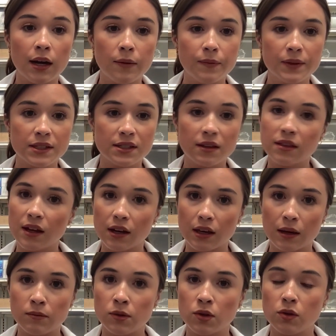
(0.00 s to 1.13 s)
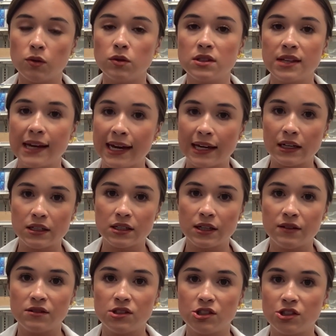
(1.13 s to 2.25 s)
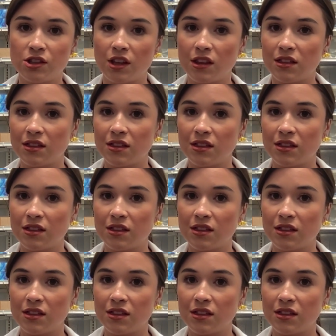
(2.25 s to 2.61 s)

the synthetic chemicals, the additives, the